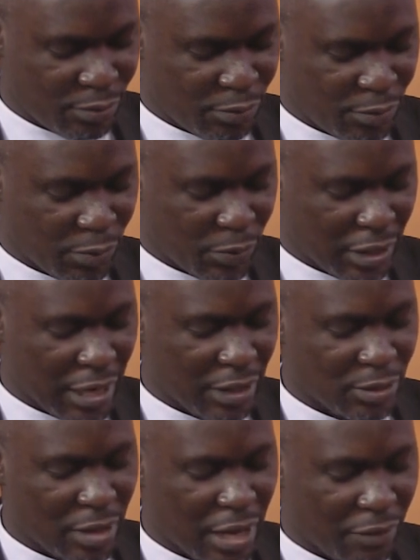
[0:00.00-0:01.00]
We're glad
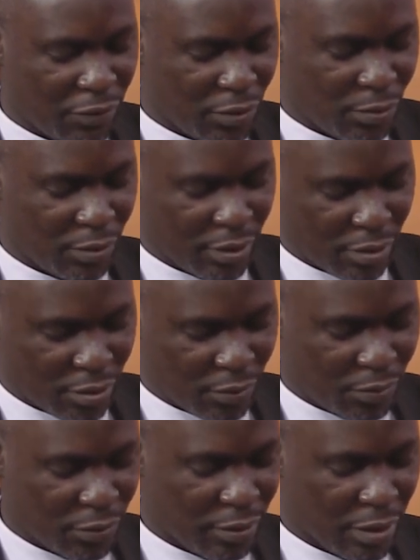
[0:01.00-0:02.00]
to have you on the
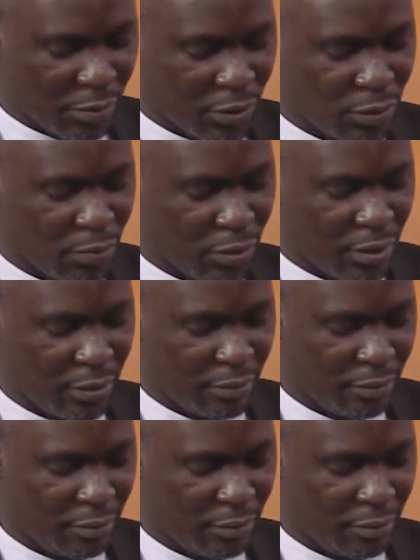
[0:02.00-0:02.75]
program this morning.